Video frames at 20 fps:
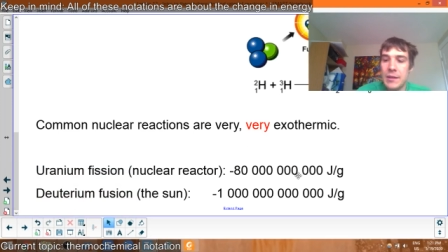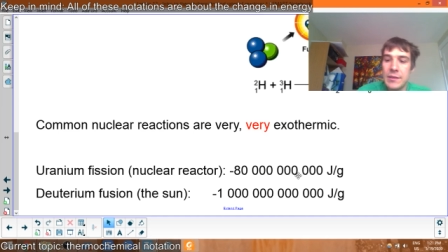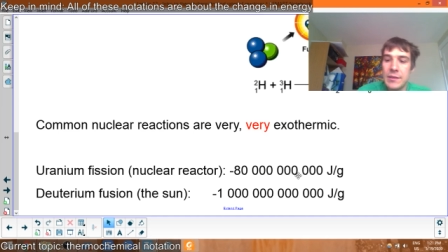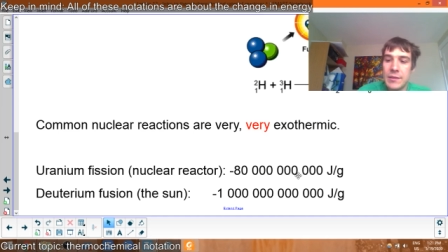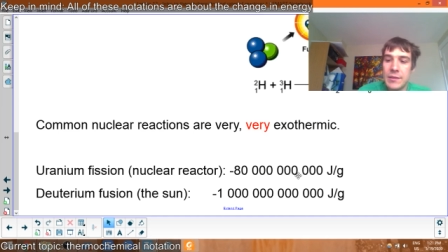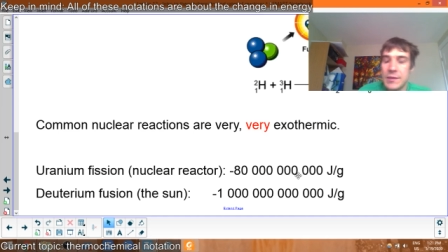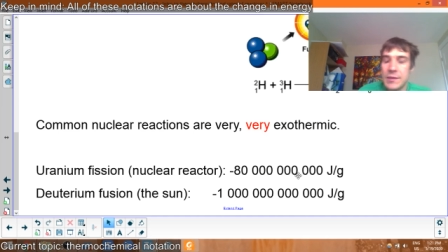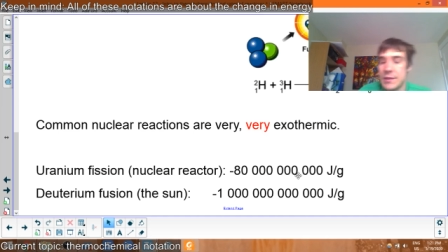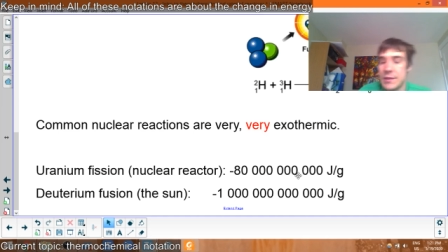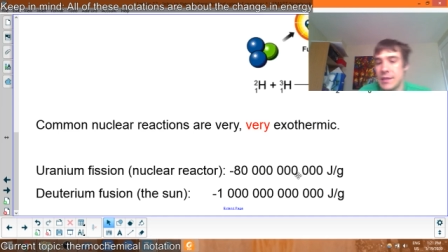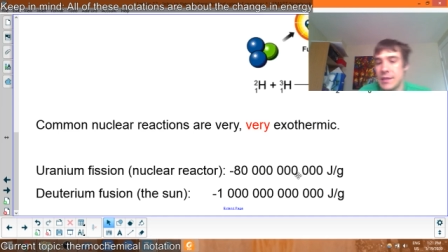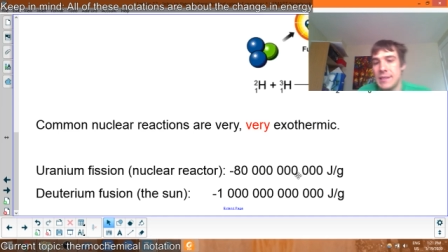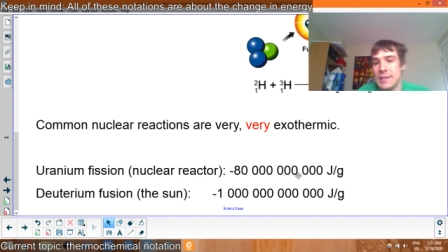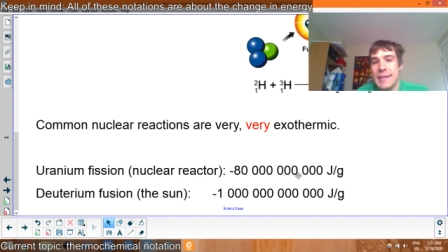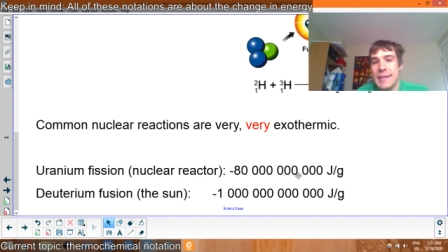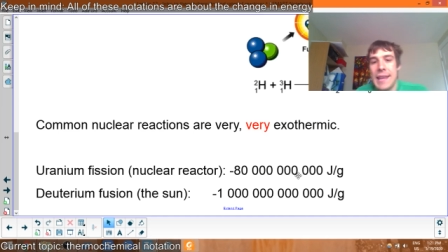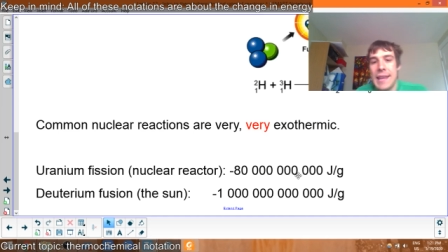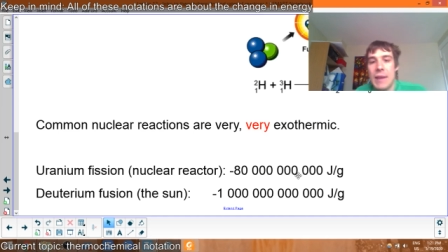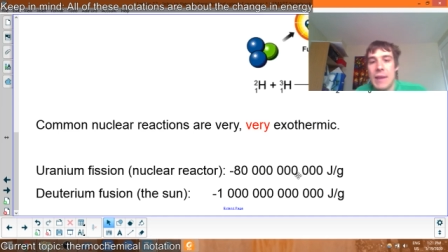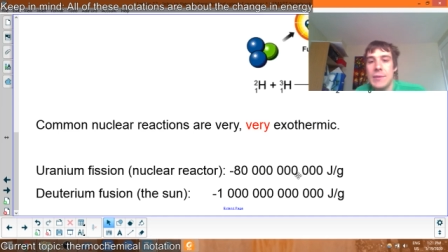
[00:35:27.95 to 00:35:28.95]
So it's
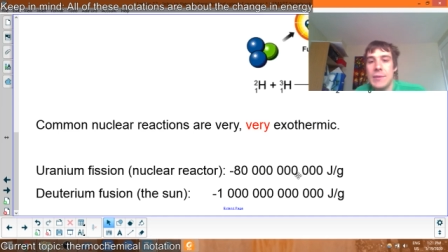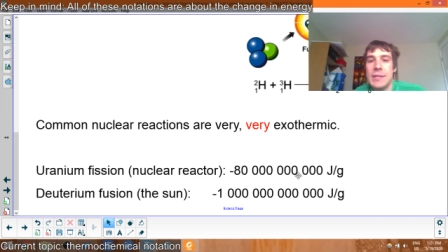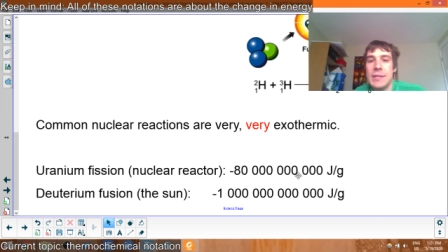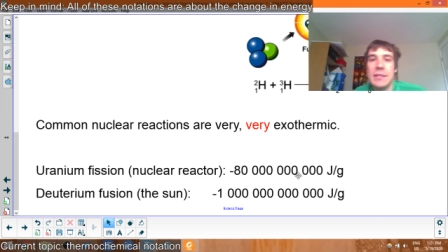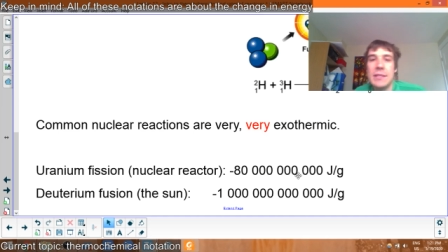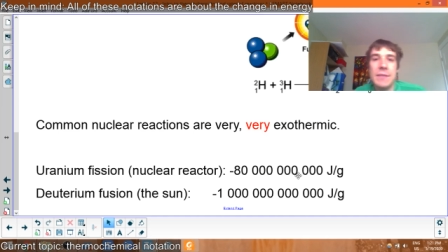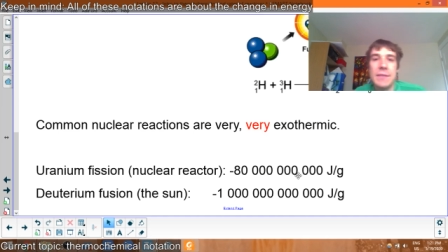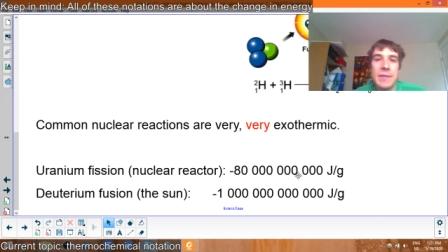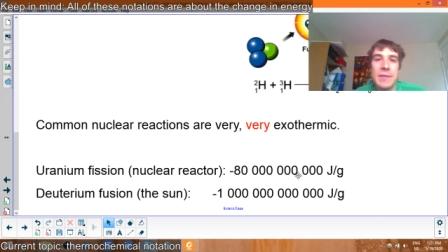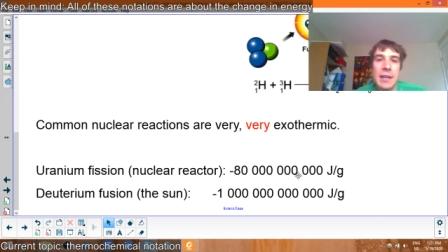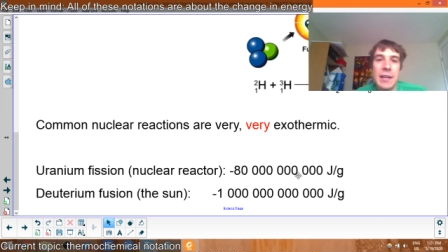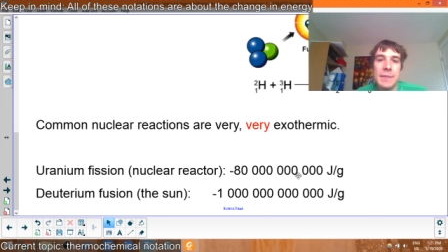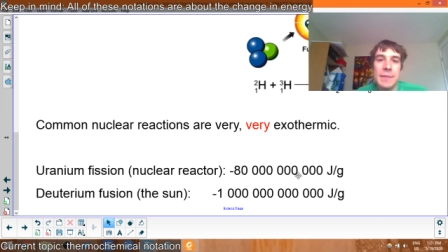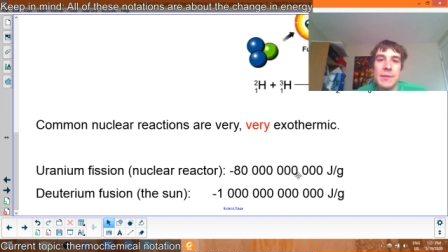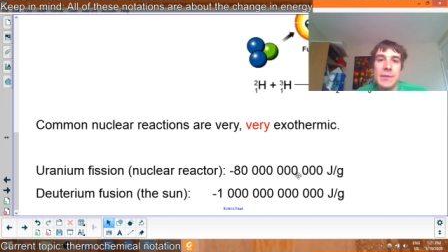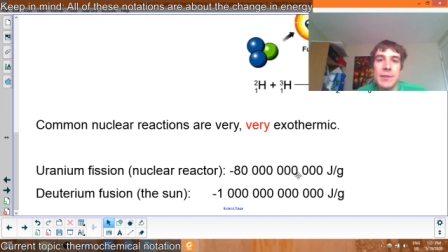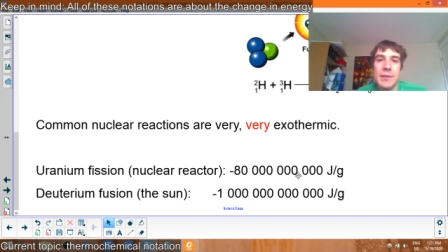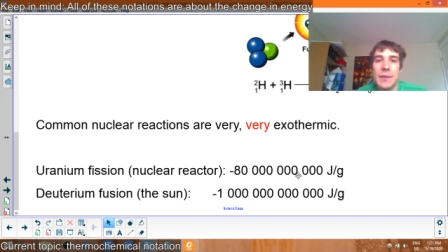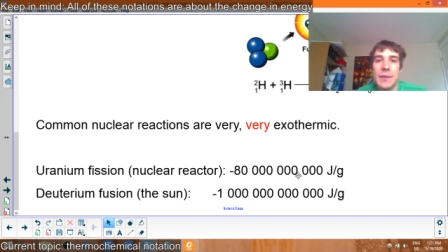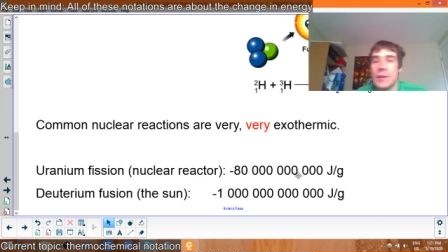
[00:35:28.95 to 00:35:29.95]
thousands of
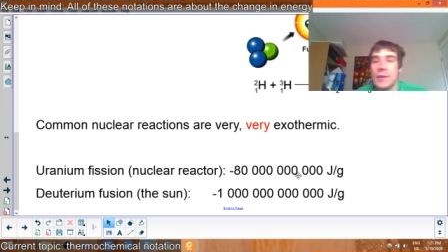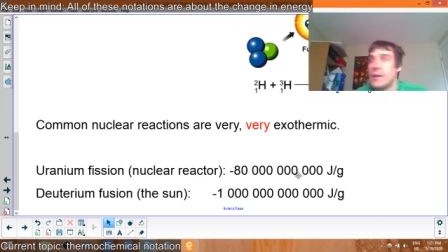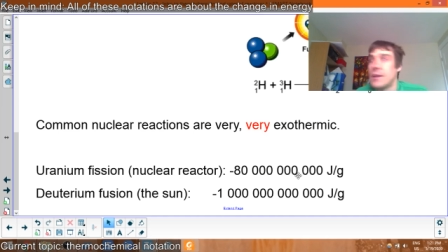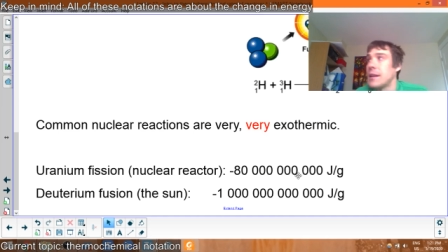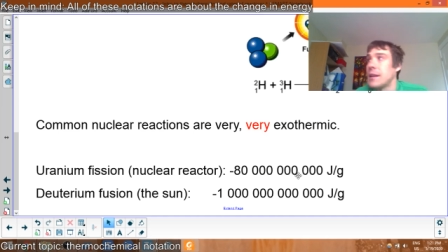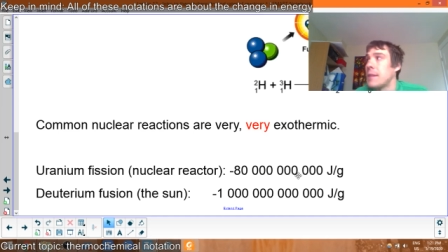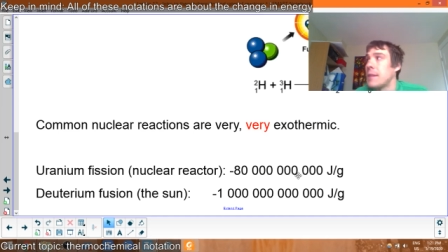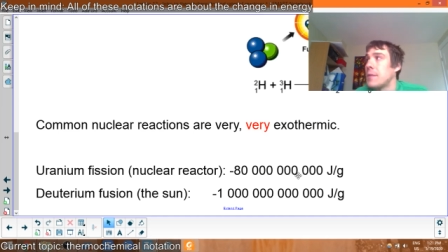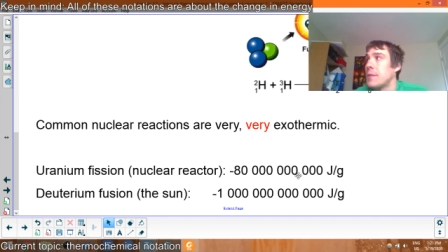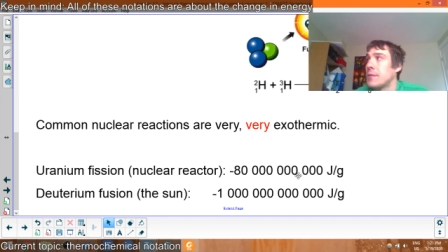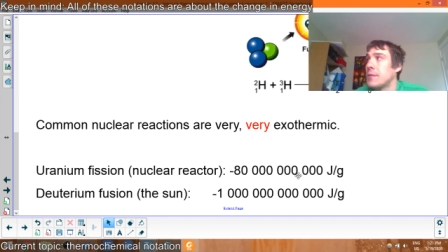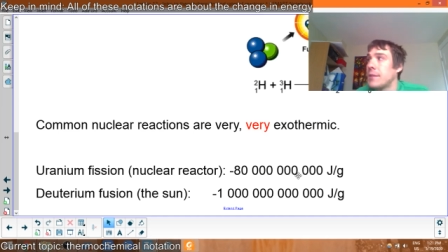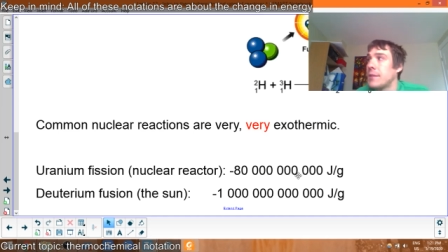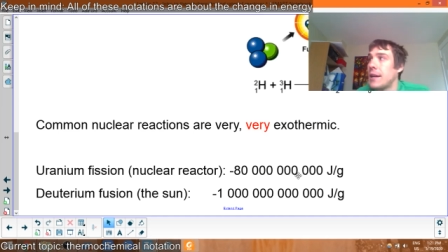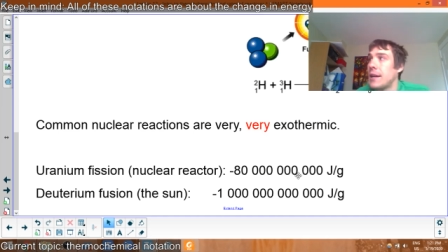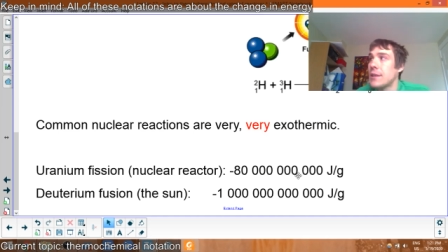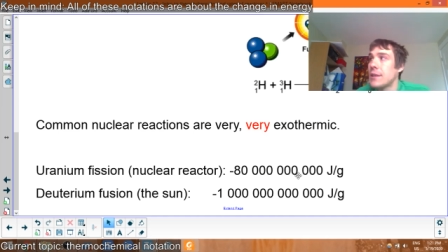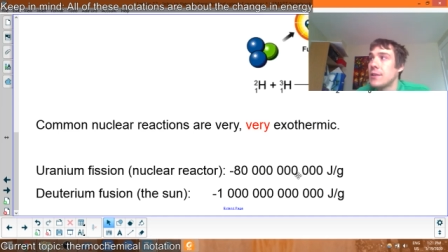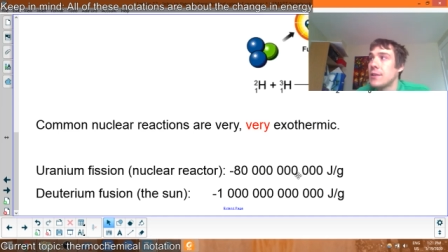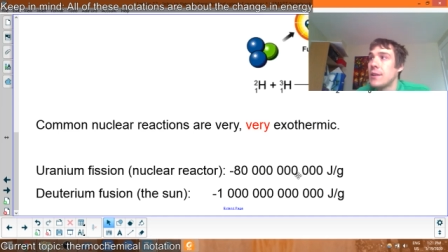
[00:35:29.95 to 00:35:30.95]
times stronger than a chemical
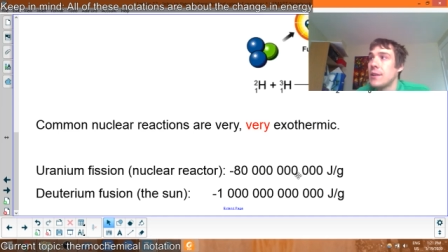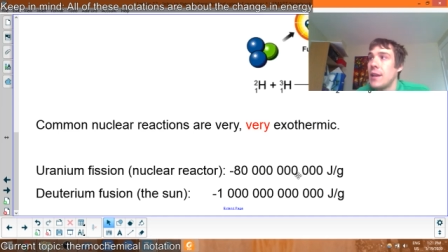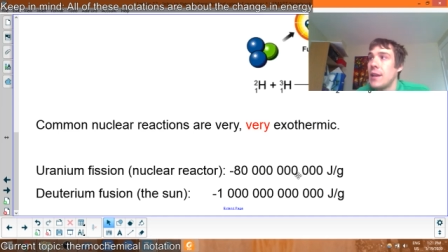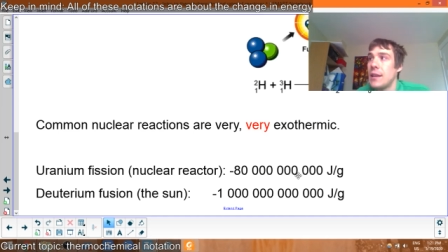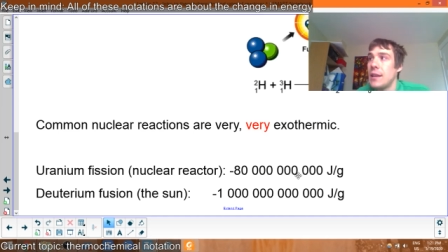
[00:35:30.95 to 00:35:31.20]
reaction.